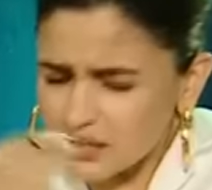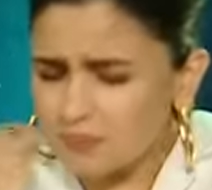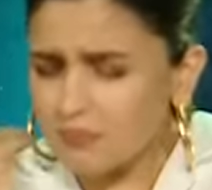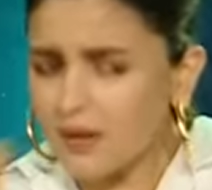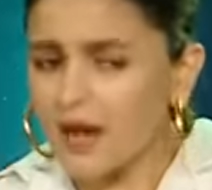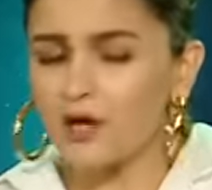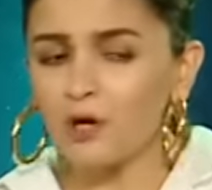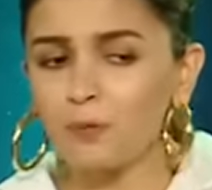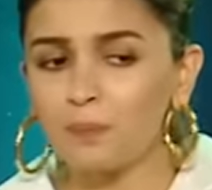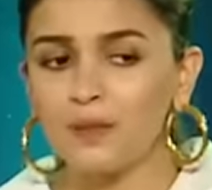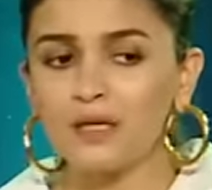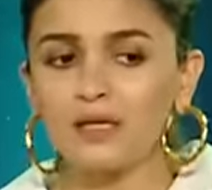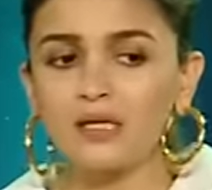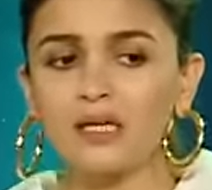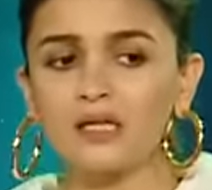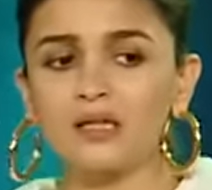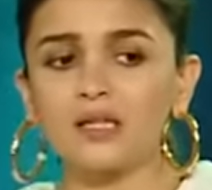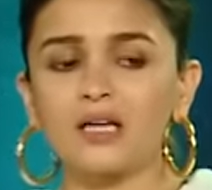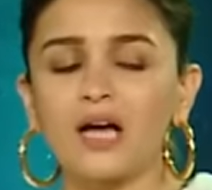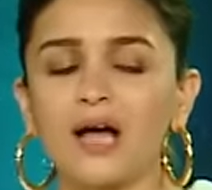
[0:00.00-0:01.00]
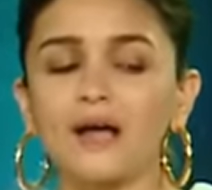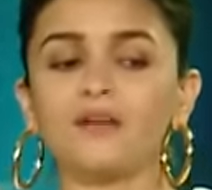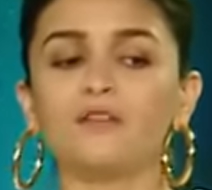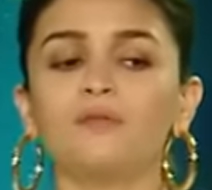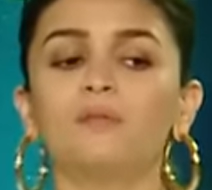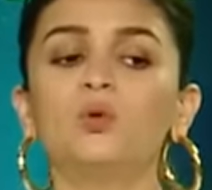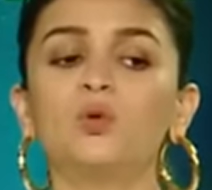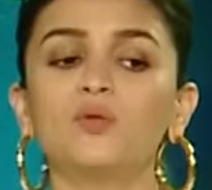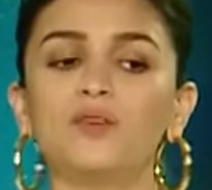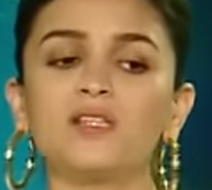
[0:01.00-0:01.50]
in my opinion, the kind
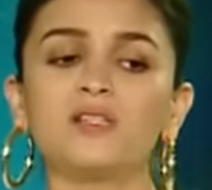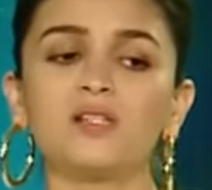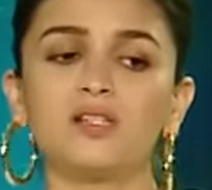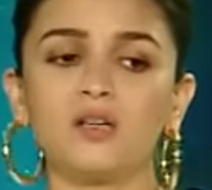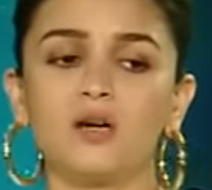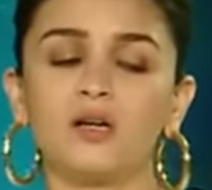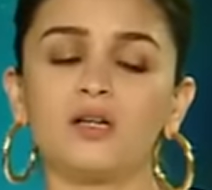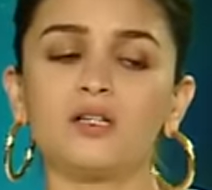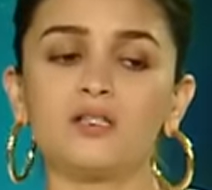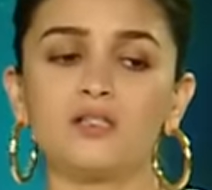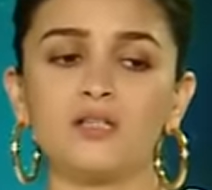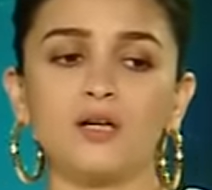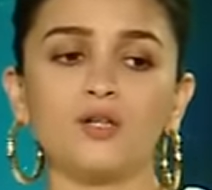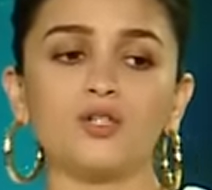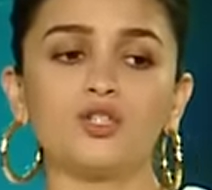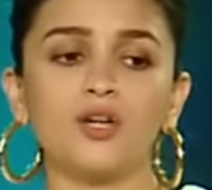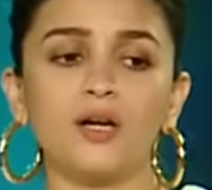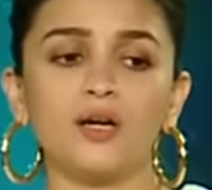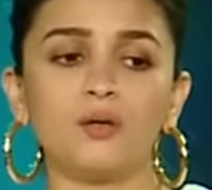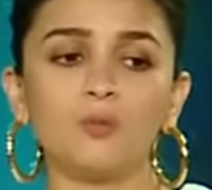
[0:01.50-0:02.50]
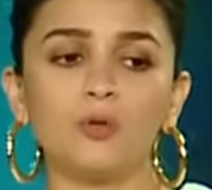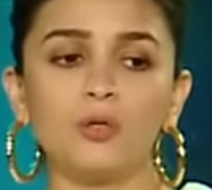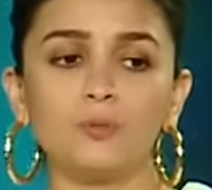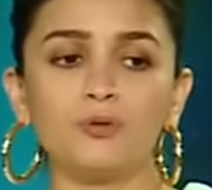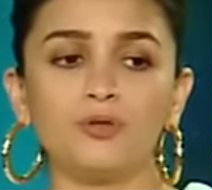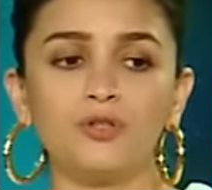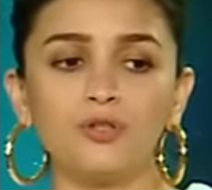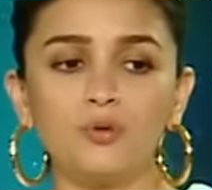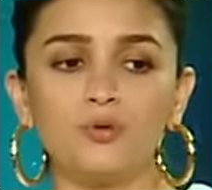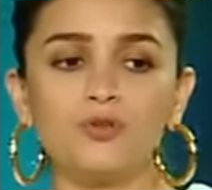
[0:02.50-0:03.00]
of movies Eternal Sunshine will
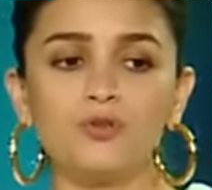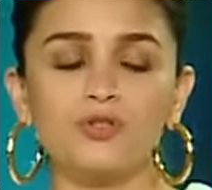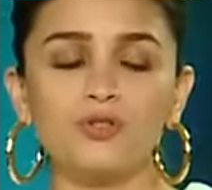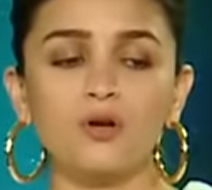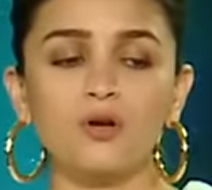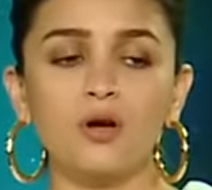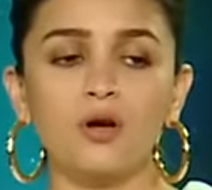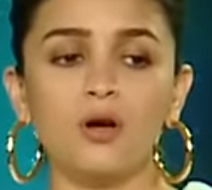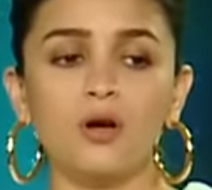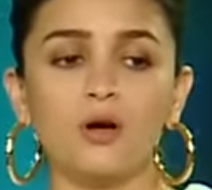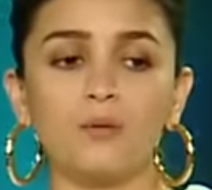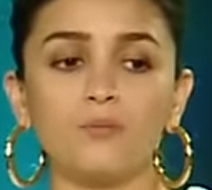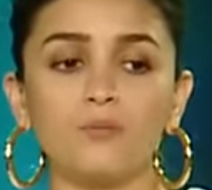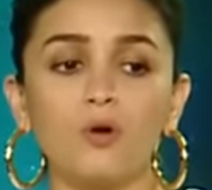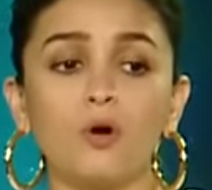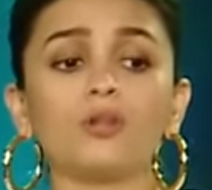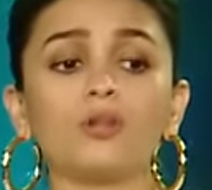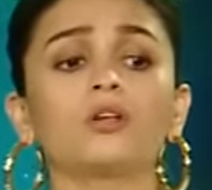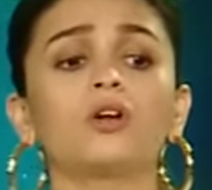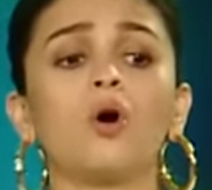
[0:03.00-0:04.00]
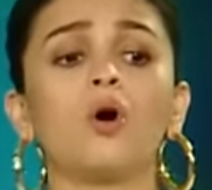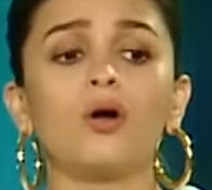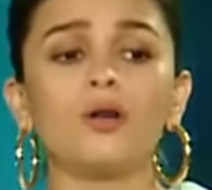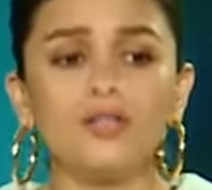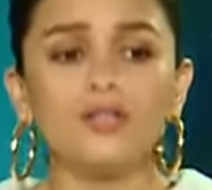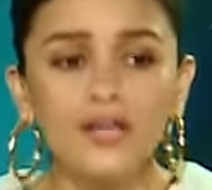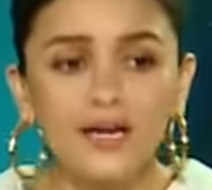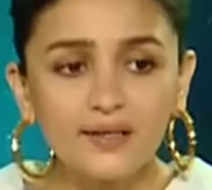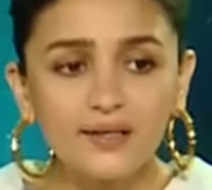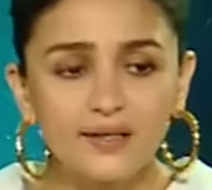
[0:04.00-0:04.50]
produce, um, or the
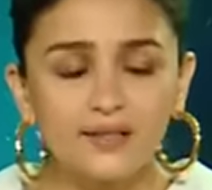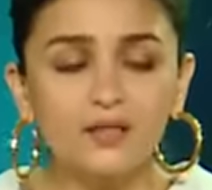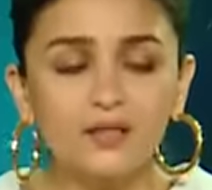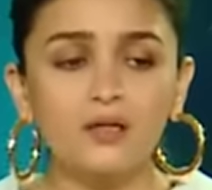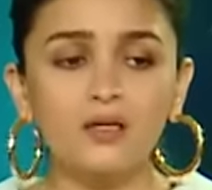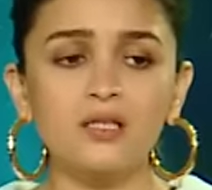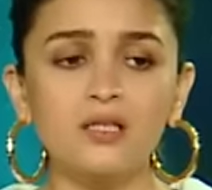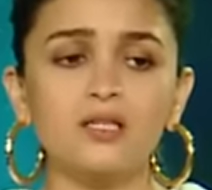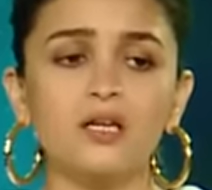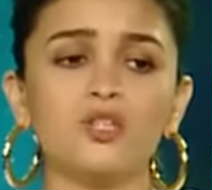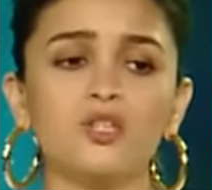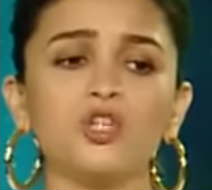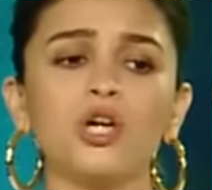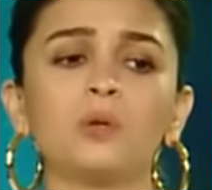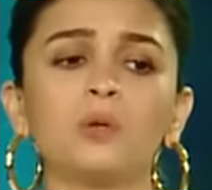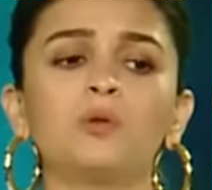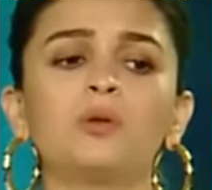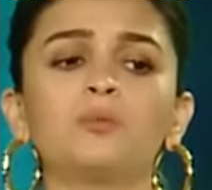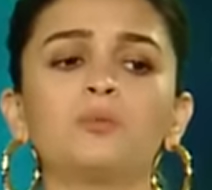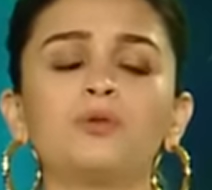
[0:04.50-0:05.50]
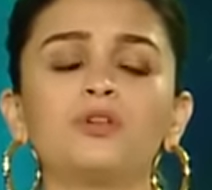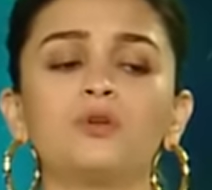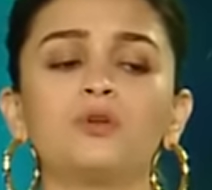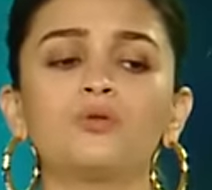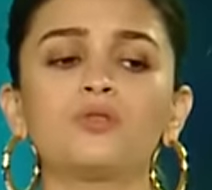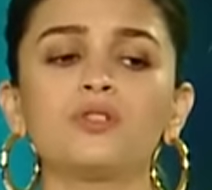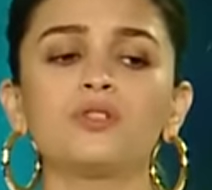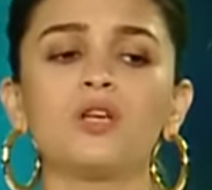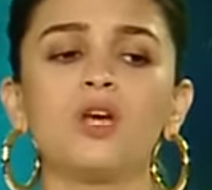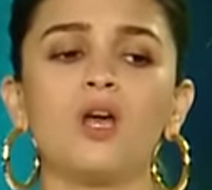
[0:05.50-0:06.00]
content Eternal Sunshine will
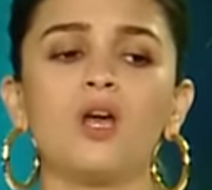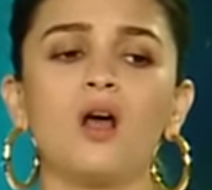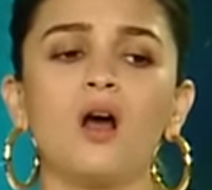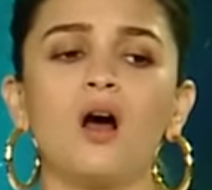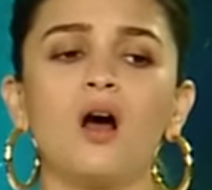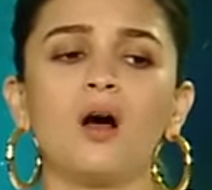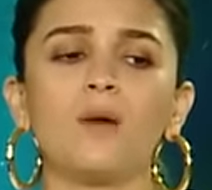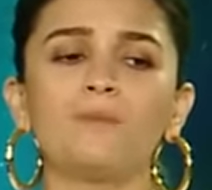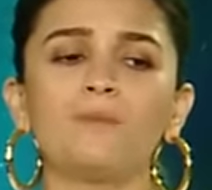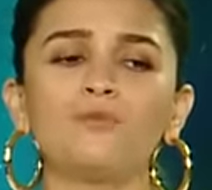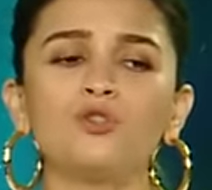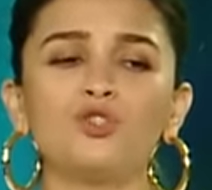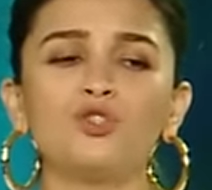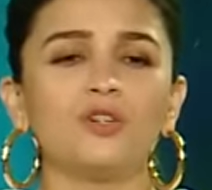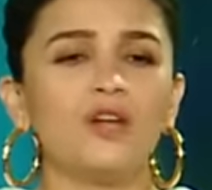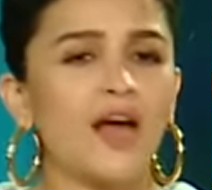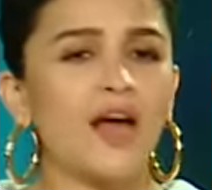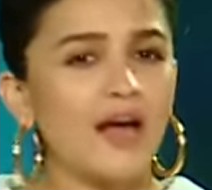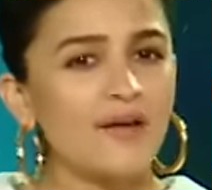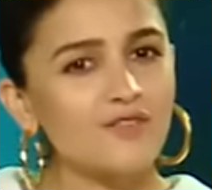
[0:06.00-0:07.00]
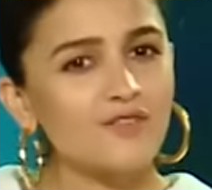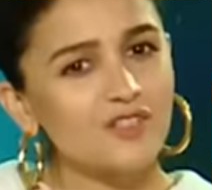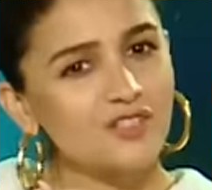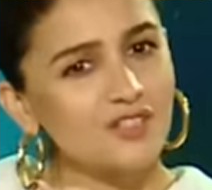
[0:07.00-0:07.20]
produce, um, should have